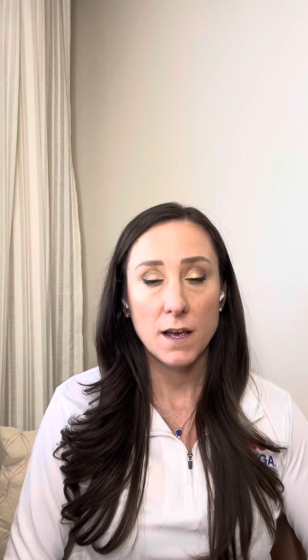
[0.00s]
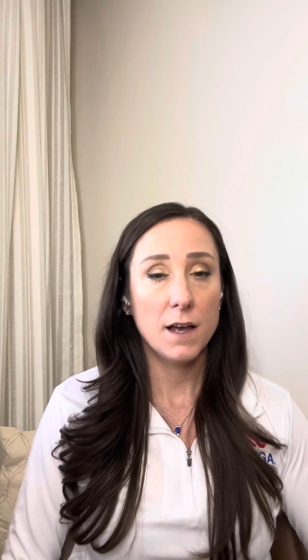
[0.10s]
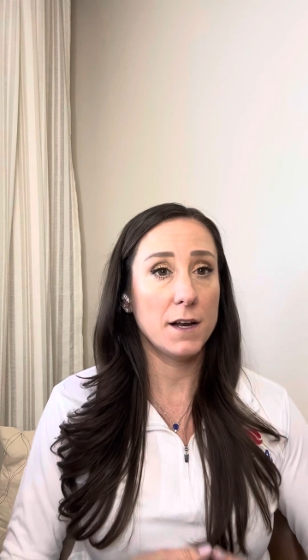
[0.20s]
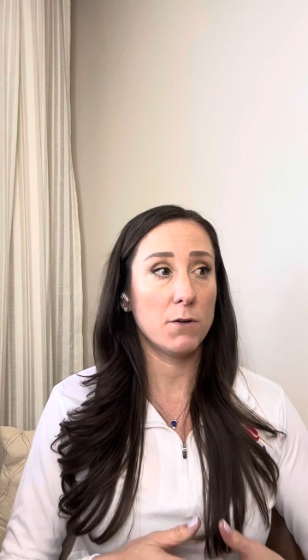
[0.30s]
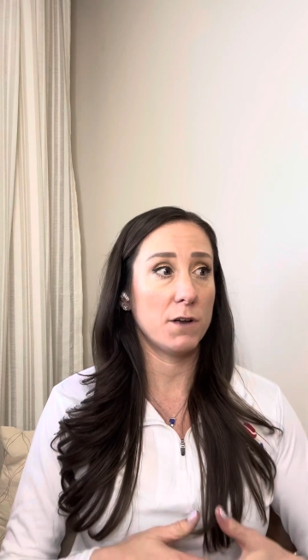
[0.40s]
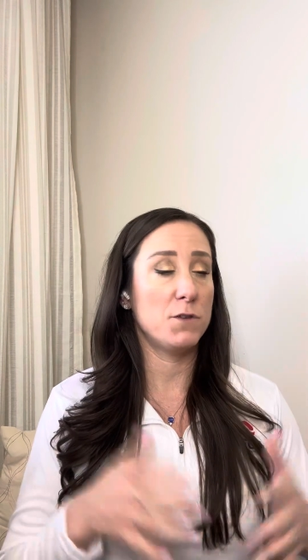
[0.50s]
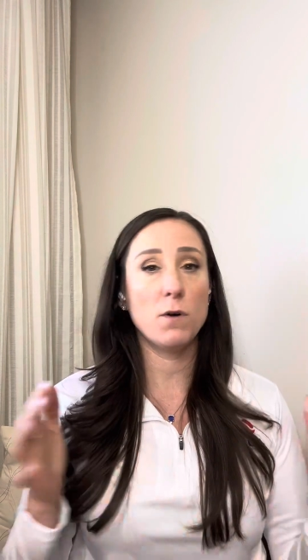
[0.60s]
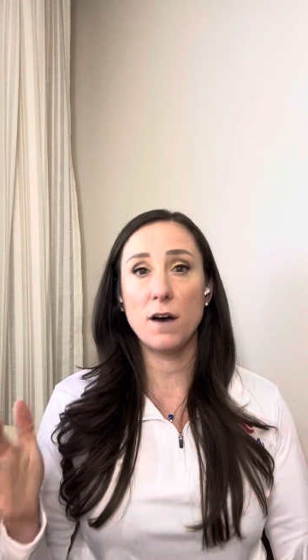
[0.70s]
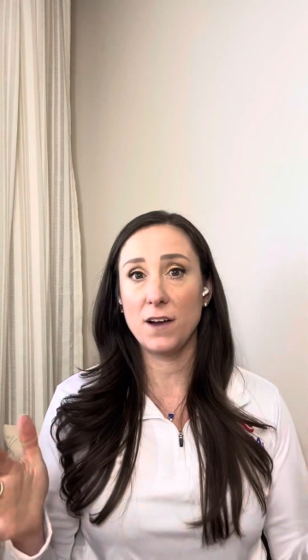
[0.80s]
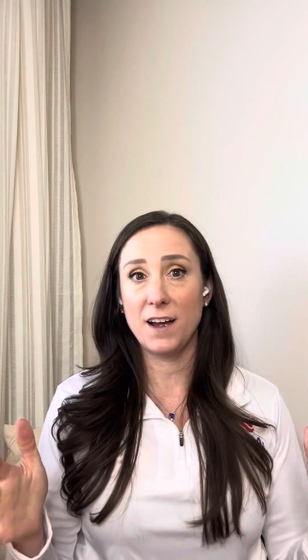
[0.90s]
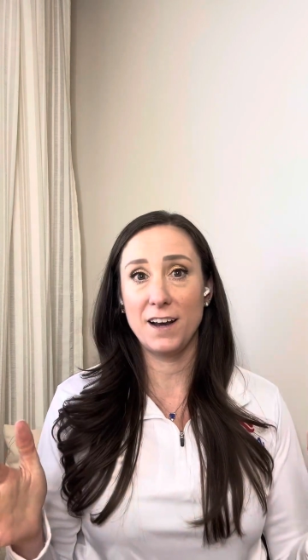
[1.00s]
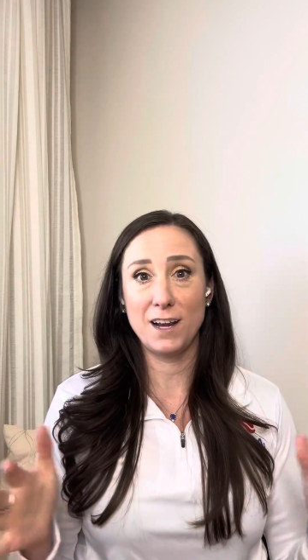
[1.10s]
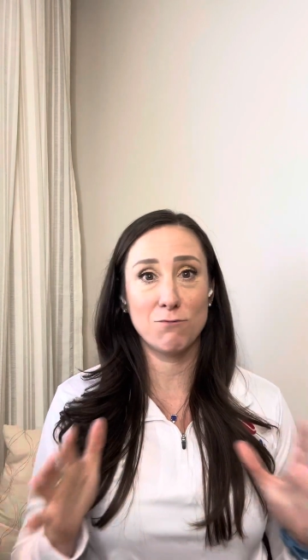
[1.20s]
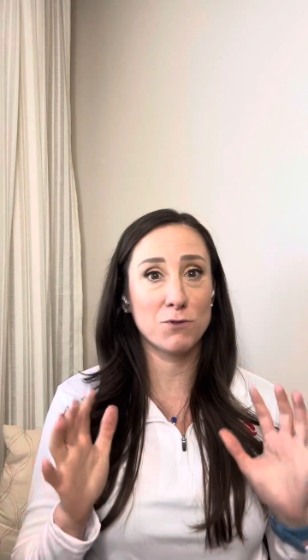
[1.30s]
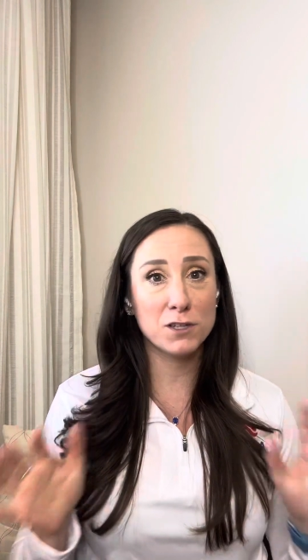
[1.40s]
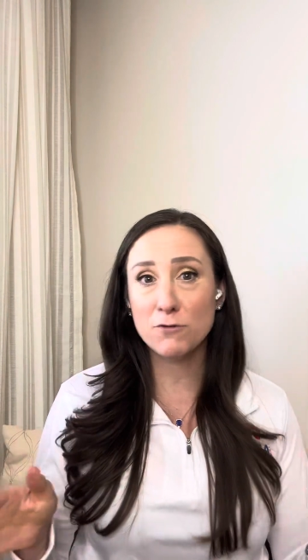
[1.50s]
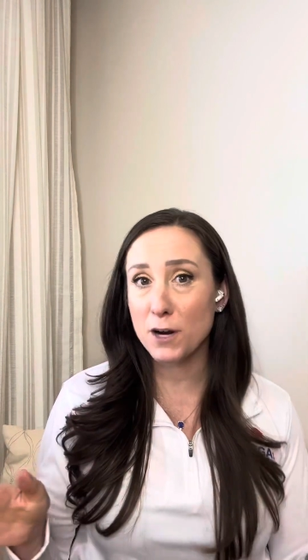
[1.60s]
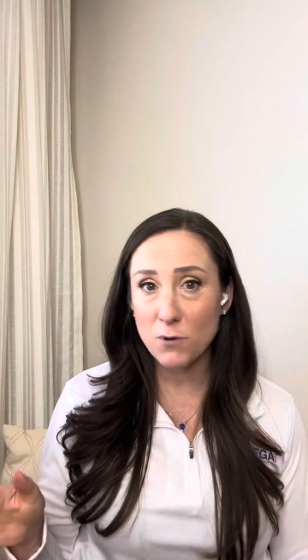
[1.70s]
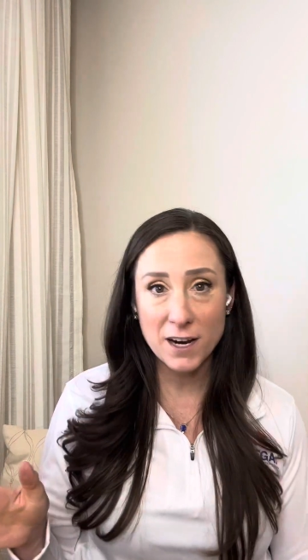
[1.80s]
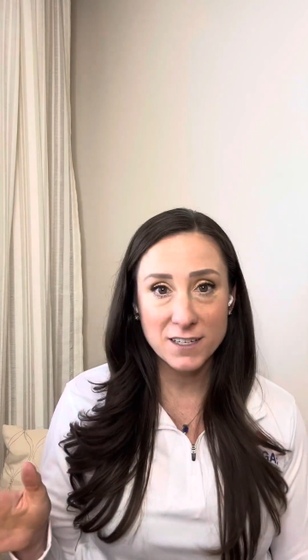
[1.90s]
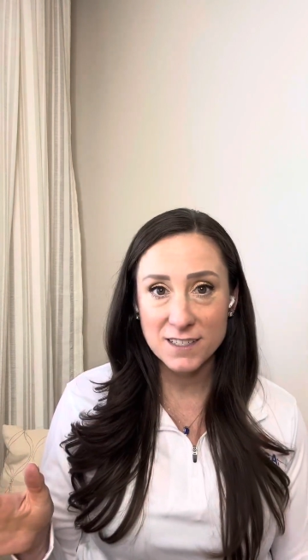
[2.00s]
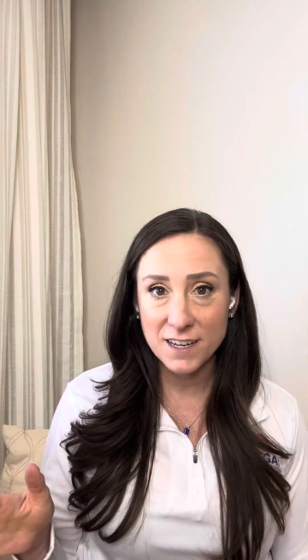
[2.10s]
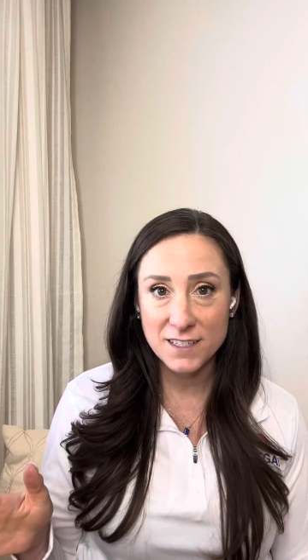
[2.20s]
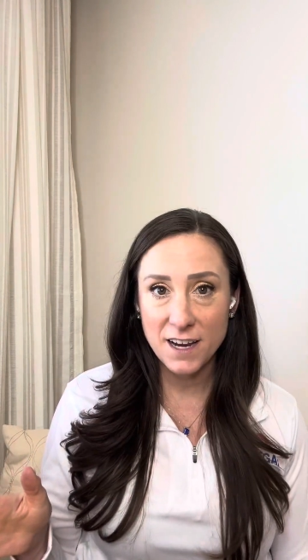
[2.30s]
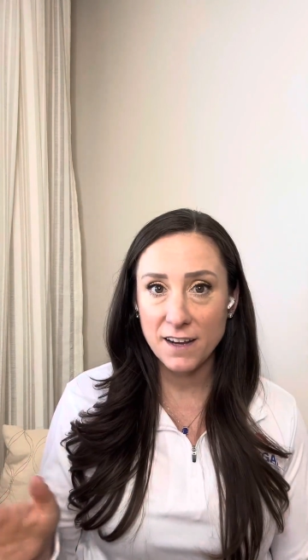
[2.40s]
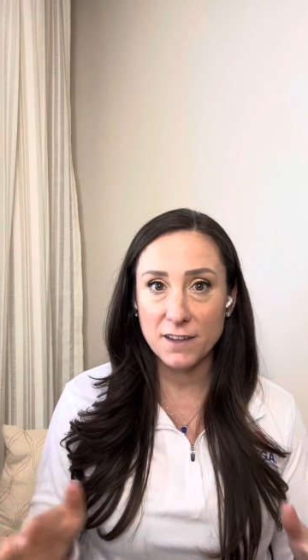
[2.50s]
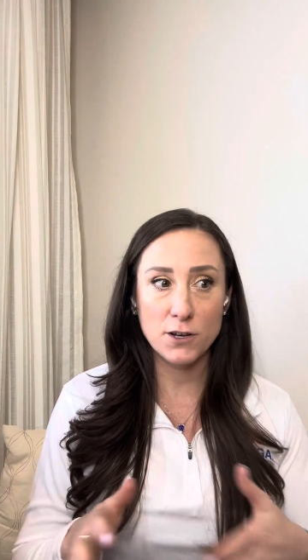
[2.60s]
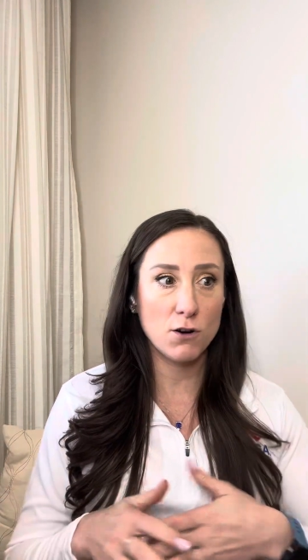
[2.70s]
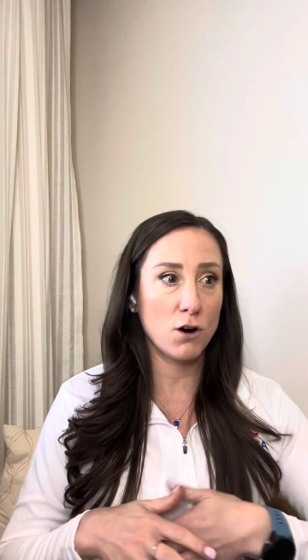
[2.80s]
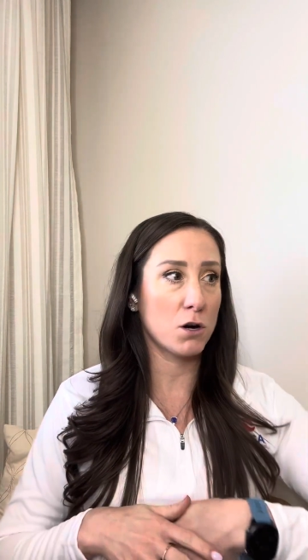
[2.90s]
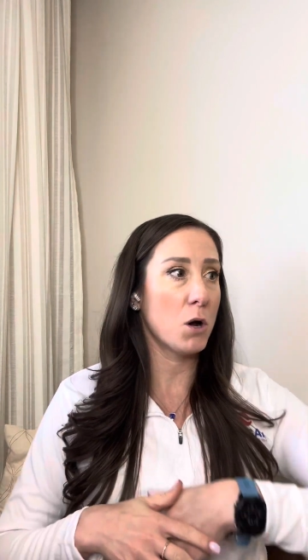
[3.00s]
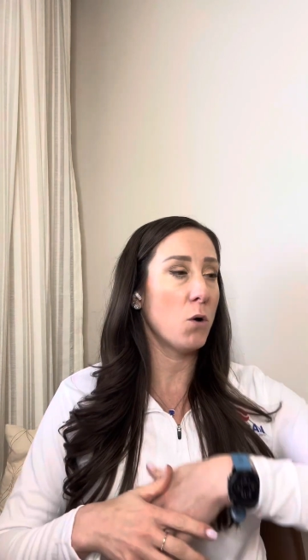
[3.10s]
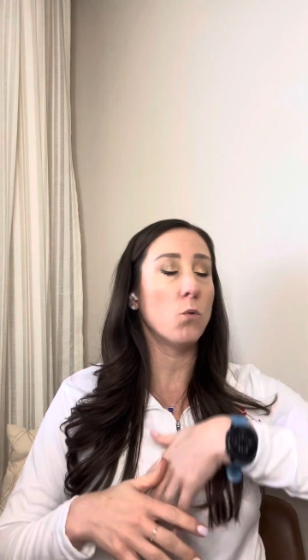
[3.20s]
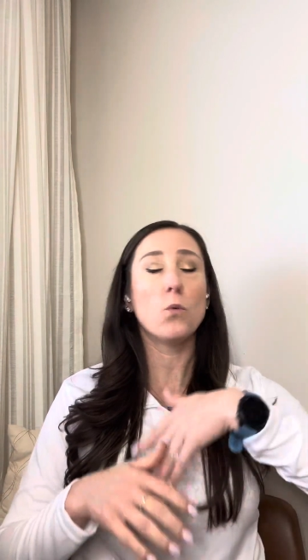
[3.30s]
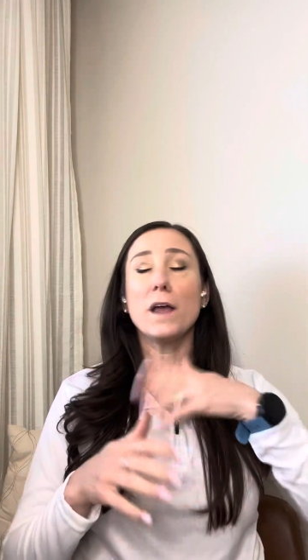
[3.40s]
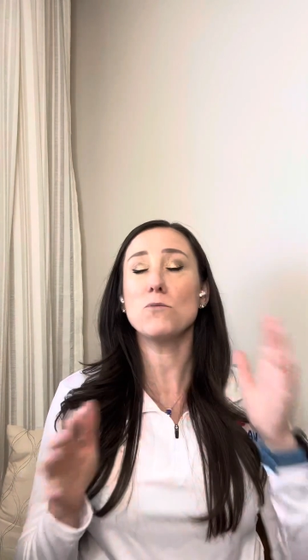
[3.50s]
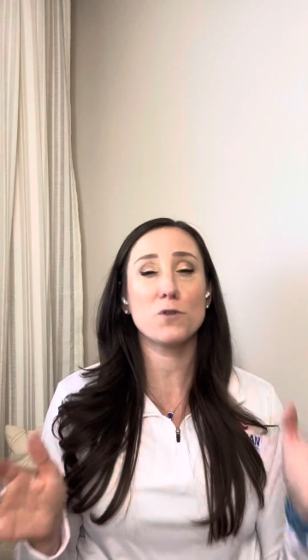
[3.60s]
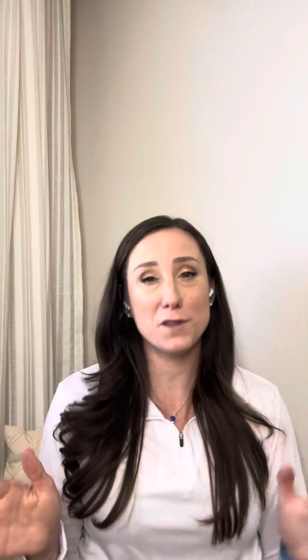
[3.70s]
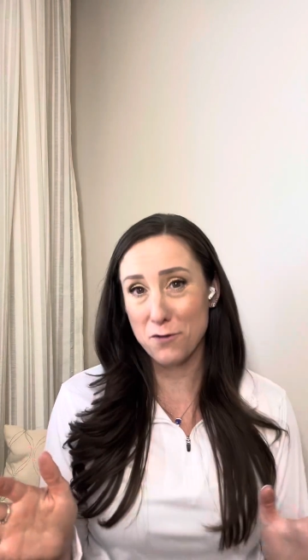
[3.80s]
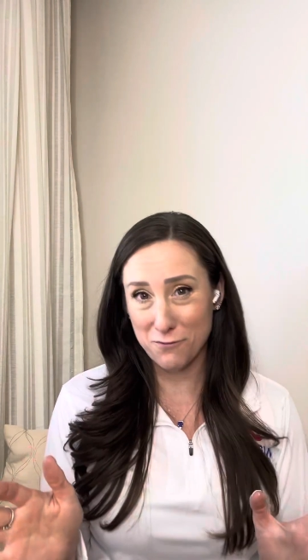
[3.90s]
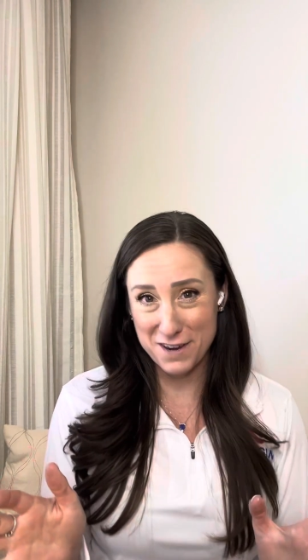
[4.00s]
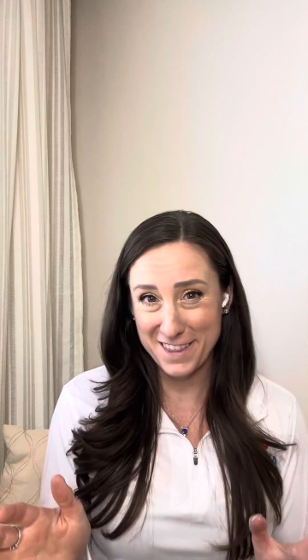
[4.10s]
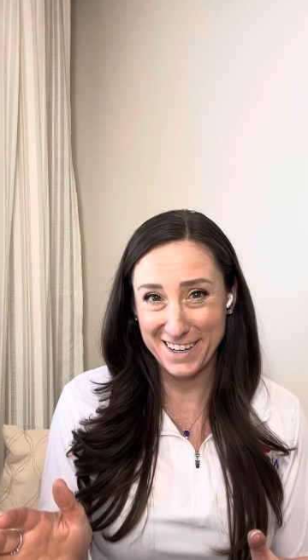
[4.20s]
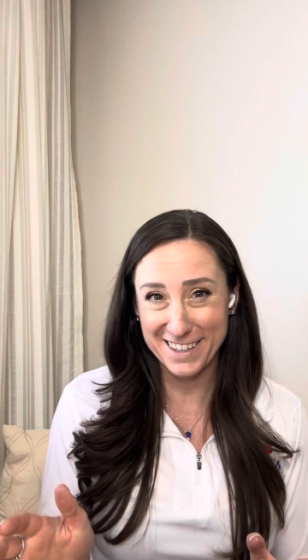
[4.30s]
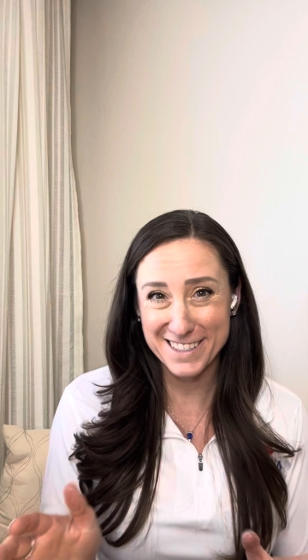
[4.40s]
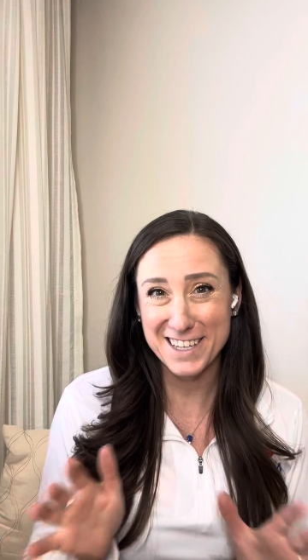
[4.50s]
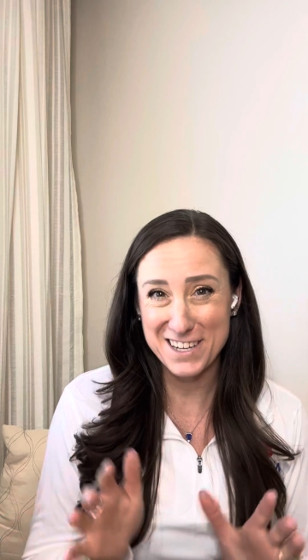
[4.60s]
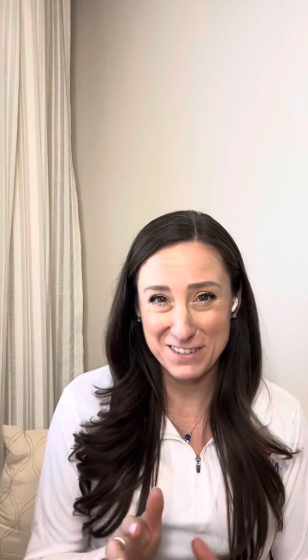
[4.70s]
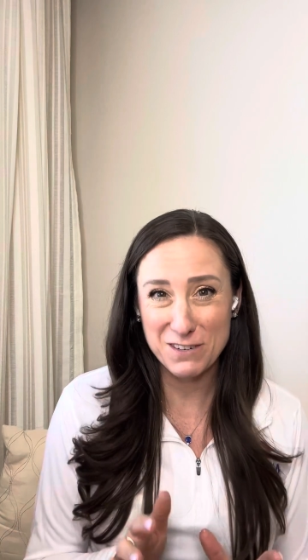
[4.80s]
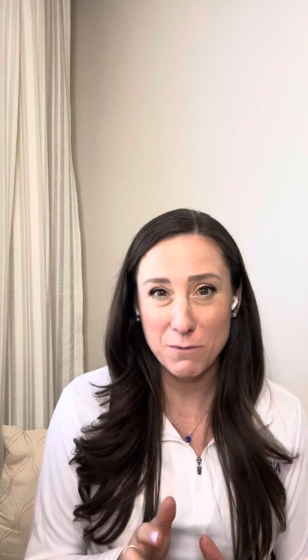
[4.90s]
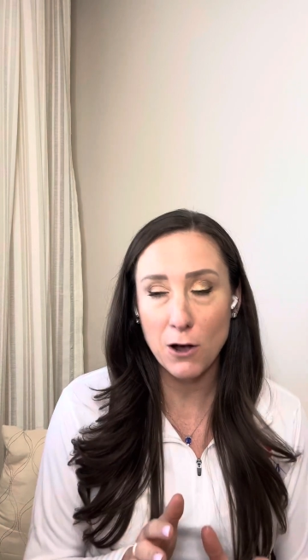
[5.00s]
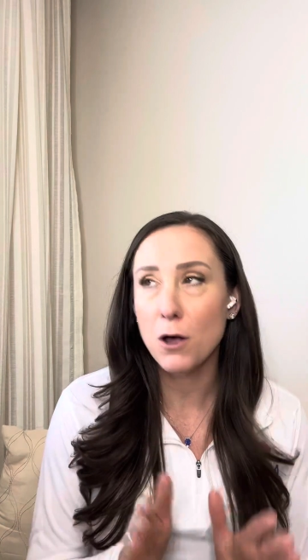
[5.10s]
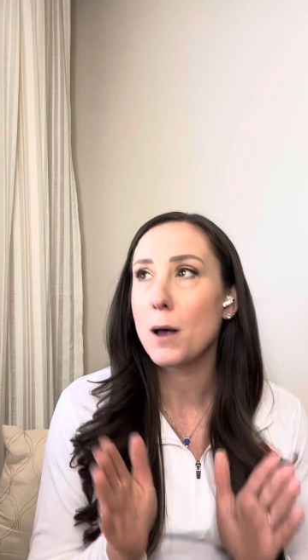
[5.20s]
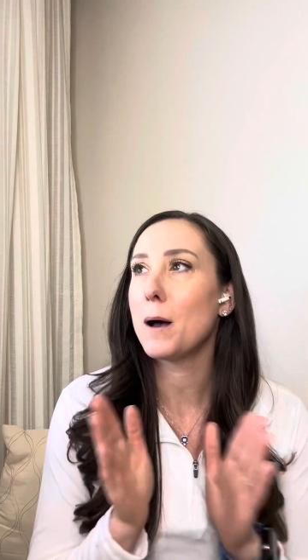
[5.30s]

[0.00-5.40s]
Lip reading: Now, if you have had a really great practice that day and there are way more than 3 things that you did well,